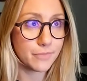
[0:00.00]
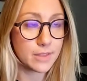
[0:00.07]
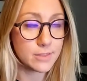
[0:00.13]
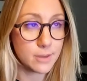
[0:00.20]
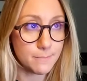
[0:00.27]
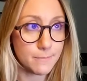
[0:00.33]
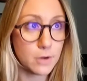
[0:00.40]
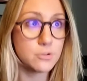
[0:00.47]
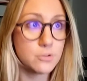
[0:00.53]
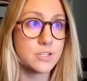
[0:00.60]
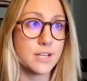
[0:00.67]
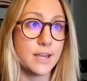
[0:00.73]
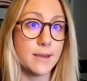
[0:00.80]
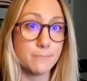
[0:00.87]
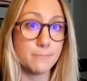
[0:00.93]
the most
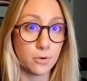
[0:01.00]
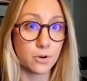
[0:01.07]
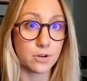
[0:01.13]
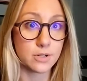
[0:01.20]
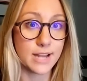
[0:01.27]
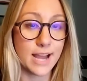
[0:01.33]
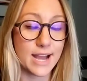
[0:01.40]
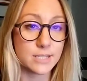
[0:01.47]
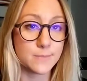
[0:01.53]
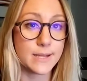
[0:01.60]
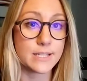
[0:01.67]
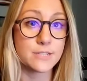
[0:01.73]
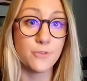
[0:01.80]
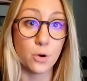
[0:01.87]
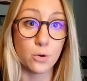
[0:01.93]
important
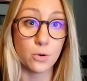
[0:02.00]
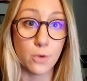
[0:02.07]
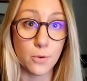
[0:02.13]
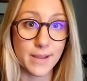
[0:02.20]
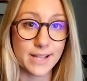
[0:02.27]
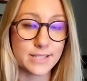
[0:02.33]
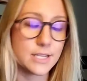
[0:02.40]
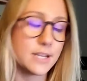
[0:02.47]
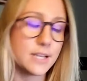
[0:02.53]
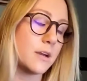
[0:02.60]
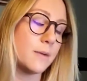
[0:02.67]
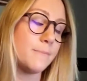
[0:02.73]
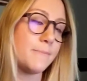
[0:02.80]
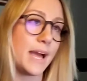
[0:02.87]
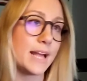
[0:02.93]
aspects for romantic
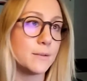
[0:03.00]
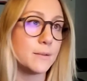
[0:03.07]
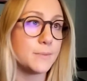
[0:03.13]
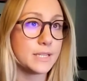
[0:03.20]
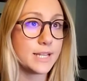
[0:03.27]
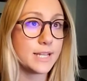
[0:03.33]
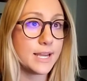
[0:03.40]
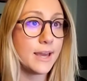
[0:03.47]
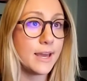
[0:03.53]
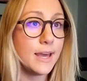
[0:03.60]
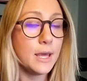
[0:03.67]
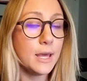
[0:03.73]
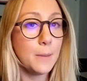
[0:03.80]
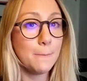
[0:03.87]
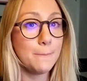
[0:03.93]
compatibility
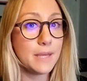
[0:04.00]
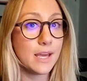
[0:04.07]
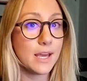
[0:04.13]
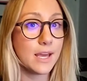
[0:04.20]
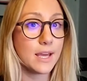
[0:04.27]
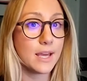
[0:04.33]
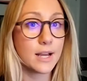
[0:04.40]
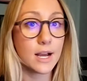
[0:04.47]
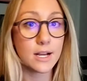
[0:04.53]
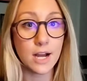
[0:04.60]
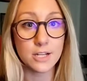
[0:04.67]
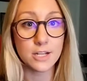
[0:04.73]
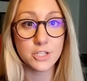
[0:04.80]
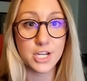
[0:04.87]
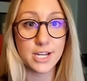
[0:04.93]
being
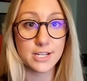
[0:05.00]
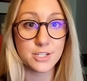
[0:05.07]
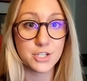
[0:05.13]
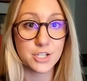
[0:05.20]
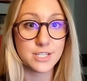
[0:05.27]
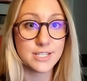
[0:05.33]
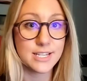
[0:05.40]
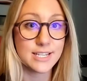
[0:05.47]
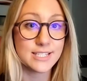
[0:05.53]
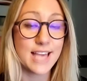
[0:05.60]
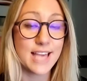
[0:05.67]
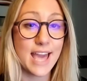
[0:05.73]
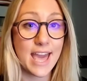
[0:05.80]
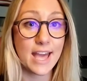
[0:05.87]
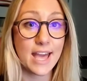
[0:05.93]
conscientiousness
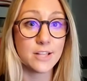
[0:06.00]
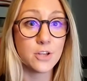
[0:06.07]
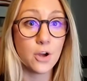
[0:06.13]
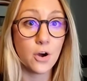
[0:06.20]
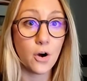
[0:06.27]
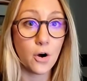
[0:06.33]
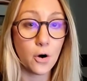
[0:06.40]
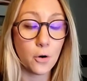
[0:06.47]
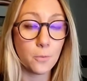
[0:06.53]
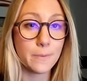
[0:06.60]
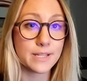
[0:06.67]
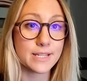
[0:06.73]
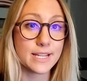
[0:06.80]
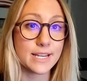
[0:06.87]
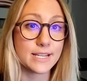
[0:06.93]
and
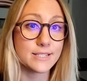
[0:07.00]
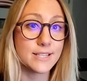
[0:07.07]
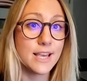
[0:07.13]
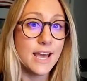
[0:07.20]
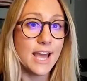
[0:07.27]
openness.